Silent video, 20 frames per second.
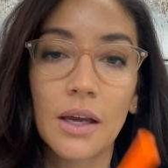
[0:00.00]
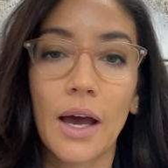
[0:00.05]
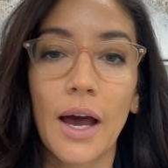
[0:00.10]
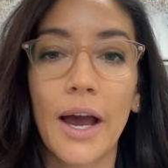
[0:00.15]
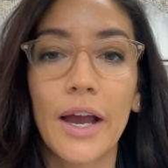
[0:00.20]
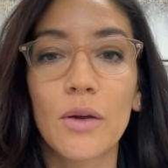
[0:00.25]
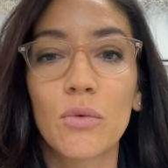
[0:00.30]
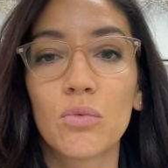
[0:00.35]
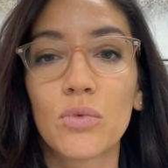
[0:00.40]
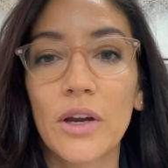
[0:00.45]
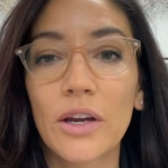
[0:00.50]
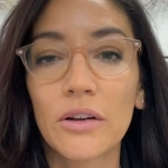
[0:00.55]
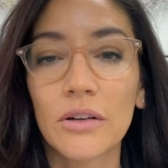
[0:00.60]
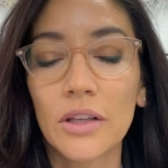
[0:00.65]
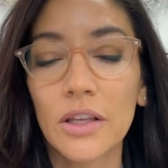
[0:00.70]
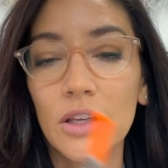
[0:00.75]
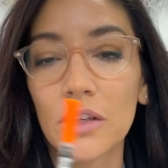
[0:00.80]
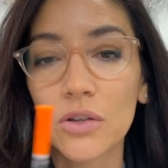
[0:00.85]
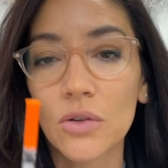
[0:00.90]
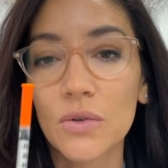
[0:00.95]
I
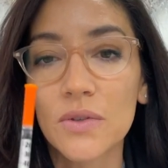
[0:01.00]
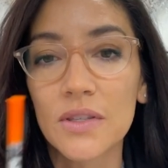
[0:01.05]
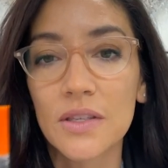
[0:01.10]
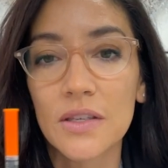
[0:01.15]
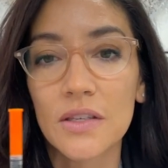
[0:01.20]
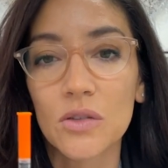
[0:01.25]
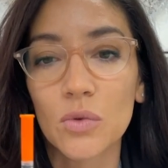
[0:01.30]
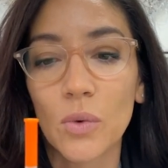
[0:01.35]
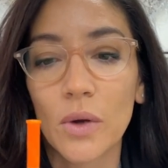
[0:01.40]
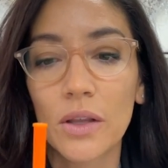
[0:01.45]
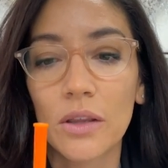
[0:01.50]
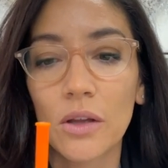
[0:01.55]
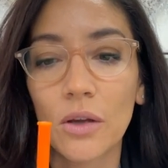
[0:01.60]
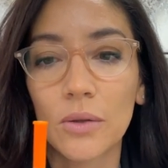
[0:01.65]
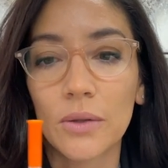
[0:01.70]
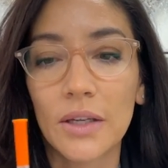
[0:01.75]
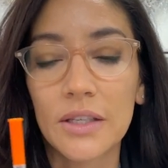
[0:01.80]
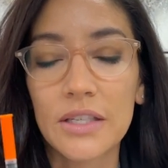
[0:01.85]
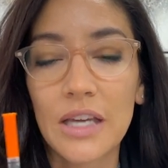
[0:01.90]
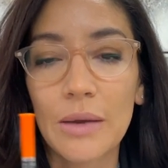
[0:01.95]
rarely use this one. The
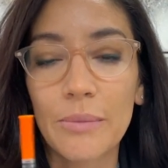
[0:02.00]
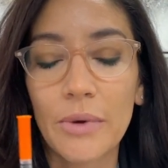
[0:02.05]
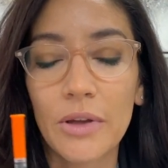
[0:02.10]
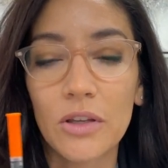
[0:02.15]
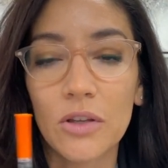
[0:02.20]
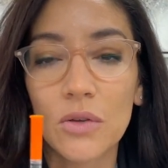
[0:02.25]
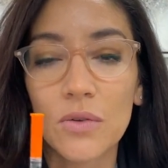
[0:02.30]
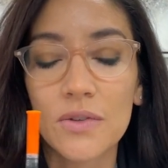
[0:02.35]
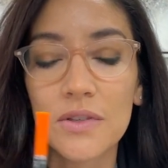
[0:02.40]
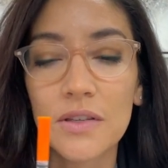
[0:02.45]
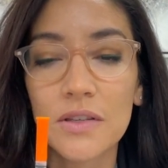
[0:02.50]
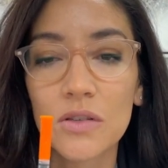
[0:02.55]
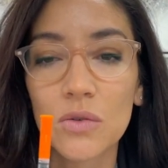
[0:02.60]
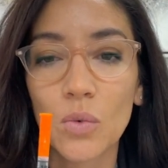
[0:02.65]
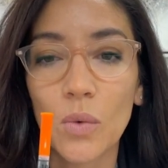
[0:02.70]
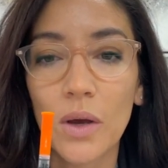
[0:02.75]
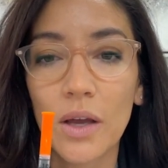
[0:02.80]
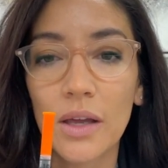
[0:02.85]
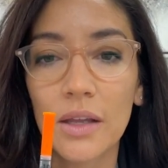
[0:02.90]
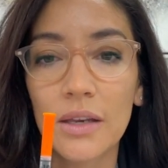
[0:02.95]
only time I use this
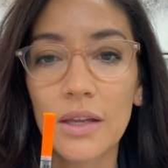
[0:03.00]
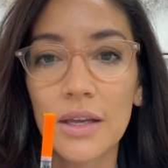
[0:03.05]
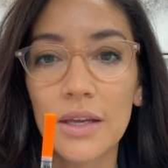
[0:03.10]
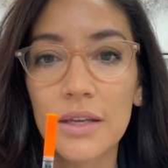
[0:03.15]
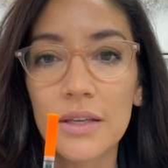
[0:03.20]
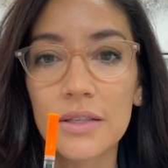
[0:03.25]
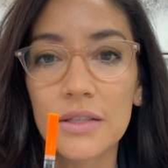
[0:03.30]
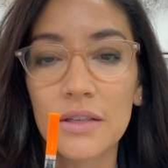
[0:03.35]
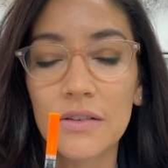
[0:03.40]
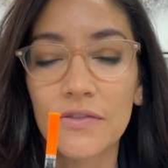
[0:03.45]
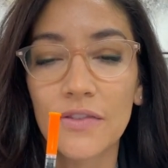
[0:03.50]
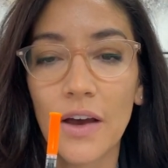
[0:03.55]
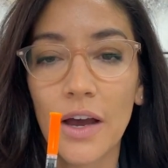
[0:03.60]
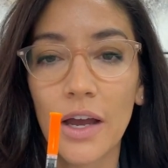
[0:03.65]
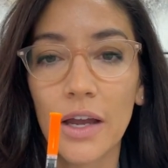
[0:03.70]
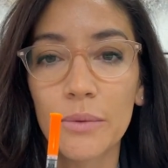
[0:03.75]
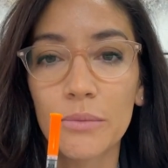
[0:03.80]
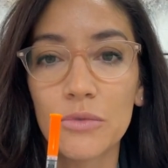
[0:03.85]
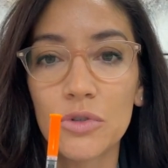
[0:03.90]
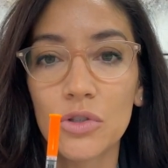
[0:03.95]
one is if
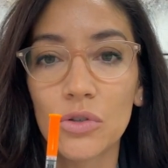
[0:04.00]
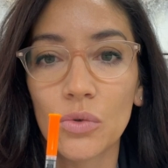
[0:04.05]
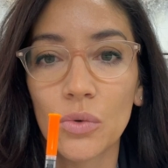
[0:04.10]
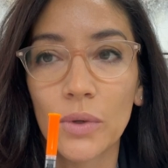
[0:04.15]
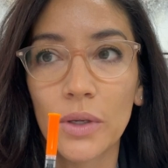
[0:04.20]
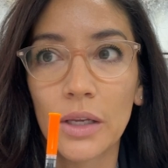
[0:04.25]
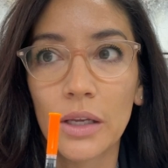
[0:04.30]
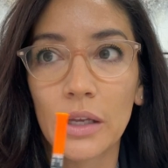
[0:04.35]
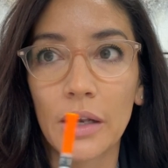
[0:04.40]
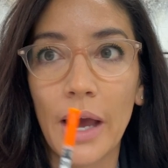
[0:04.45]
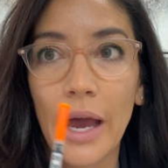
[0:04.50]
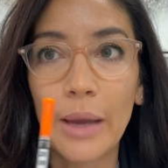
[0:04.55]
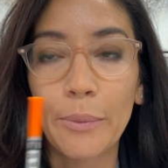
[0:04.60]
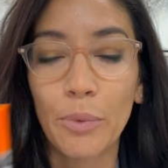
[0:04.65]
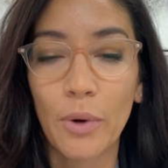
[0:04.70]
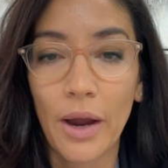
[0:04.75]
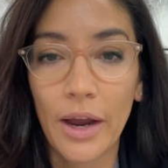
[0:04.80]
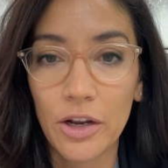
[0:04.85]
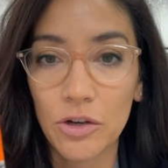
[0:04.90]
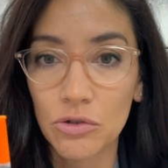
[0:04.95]
I'm doing
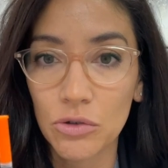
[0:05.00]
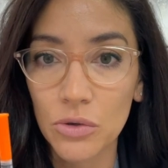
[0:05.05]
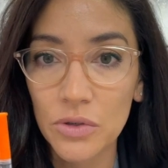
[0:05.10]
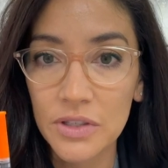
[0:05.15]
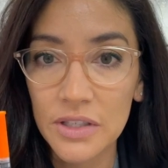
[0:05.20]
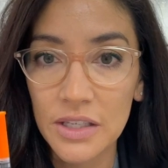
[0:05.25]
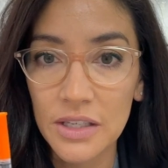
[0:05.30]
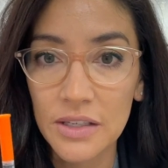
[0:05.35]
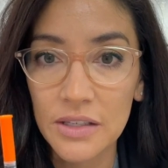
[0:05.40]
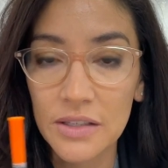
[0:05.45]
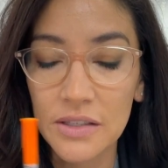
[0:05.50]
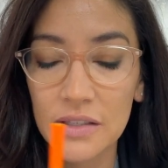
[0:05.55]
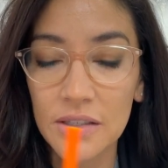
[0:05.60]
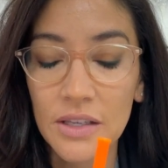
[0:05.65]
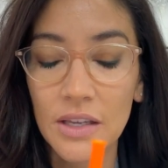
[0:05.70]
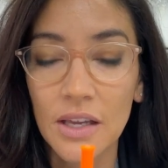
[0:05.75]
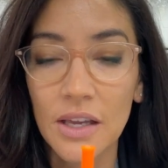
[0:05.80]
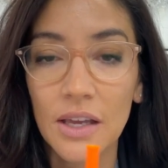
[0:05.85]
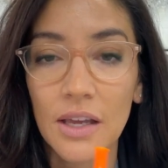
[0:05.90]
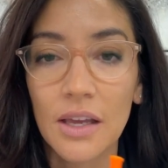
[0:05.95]
hyperhidrosis
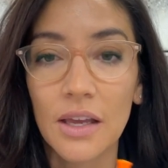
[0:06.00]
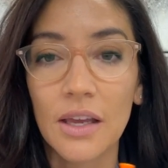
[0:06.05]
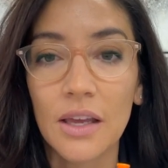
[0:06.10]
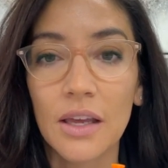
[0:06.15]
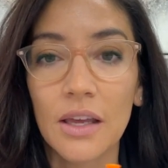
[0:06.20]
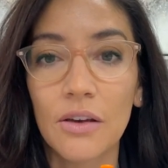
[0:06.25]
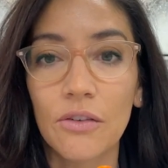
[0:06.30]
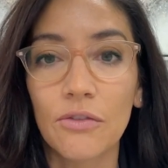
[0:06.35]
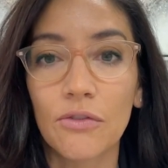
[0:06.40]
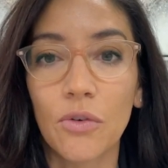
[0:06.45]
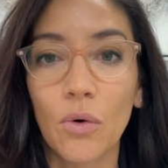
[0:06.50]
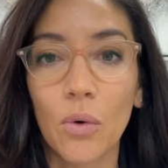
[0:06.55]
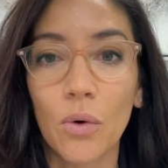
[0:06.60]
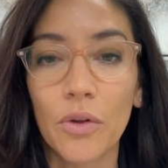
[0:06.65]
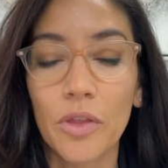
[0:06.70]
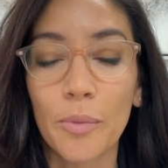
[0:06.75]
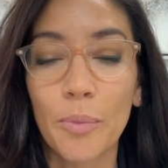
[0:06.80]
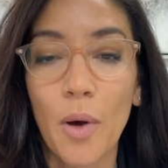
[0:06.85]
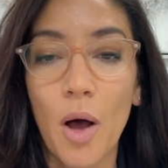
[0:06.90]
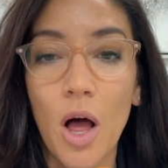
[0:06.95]
for
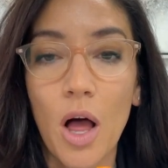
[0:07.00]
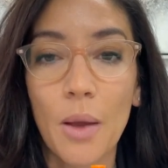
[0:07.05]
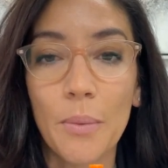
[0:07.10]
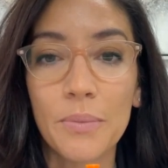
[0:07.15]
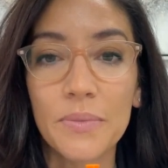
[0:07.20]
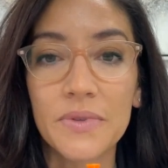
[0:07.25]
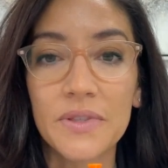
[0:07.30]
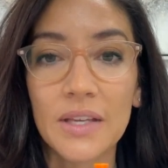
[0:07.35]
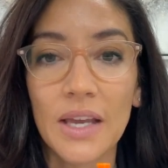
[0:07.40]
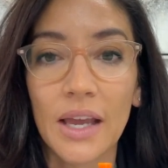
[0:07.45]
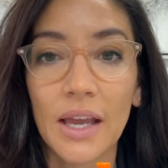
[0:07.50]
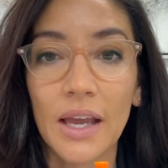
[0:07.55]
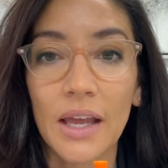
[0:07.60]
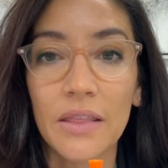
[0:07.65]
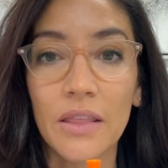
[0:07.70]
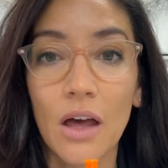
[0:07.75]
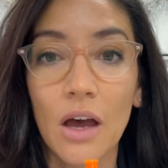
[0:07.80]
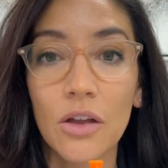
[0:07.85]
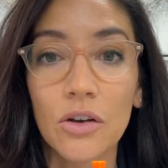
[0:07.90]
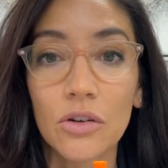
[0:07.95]
the palms
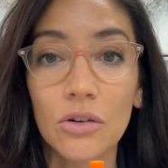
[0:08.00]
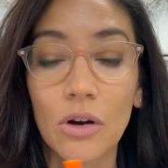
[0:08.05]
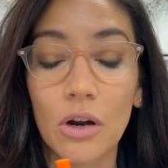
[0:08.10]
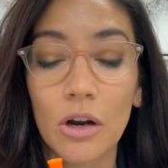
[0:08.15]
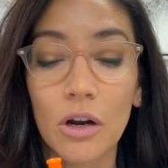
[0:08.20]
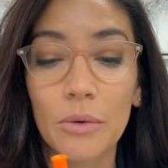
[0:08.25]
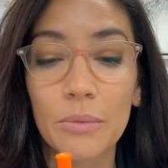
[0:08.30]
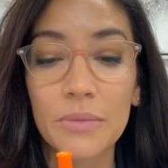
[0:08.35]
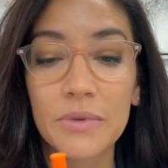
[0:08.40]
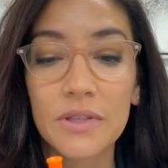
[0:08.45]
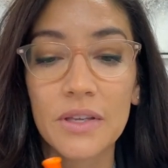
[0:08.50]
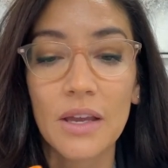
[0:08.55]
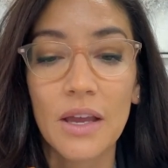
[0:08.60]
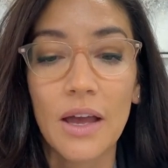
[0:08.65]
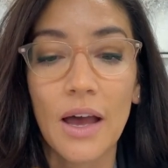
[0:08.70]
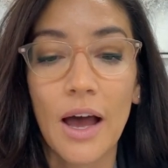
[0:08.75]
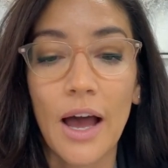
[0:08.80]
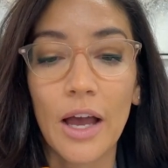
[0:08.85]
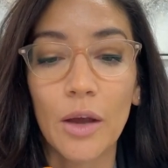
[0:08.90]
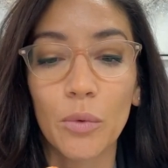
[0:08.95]
and the underarms.
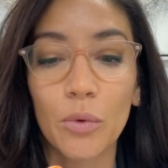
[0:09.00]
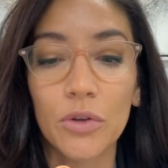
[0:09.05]
I will